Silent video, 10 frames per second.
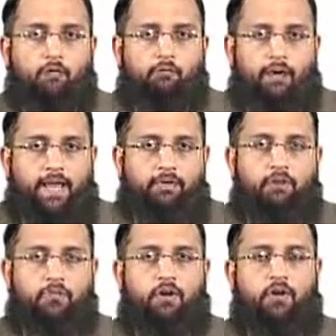why
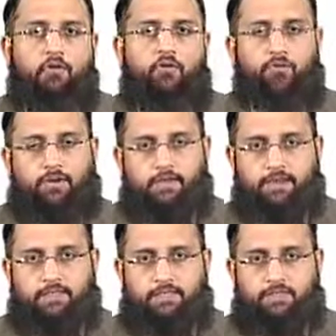we want to
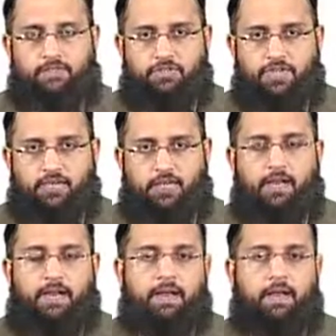utilize this machine
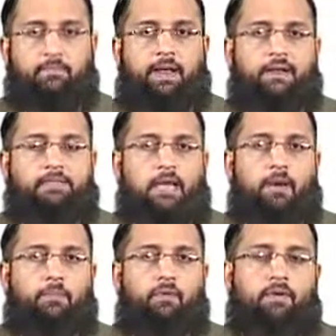depends
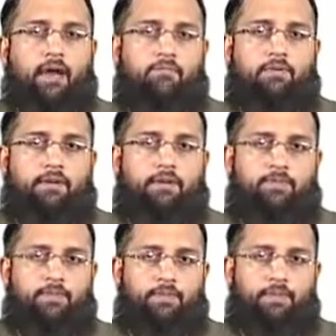upon our
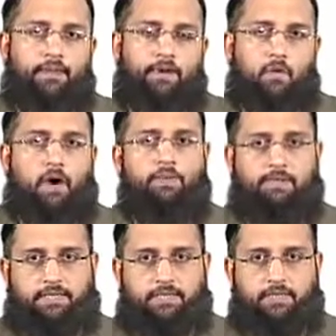
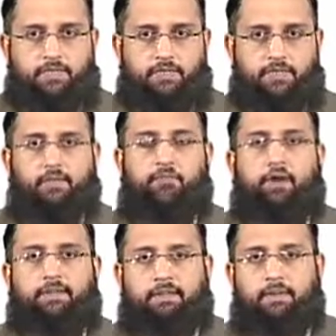requirements. So
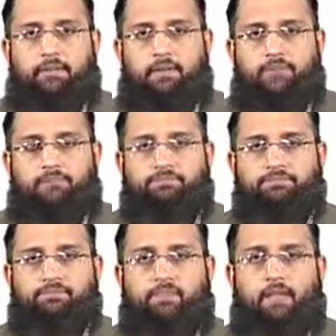for example,
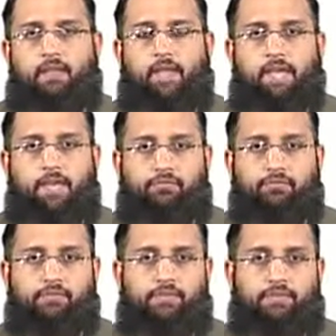
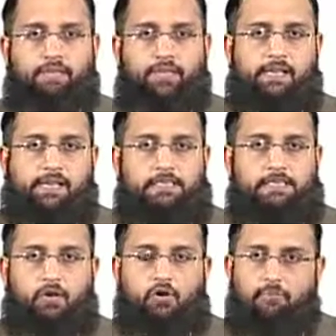if there is
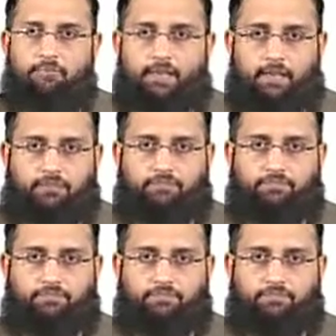a company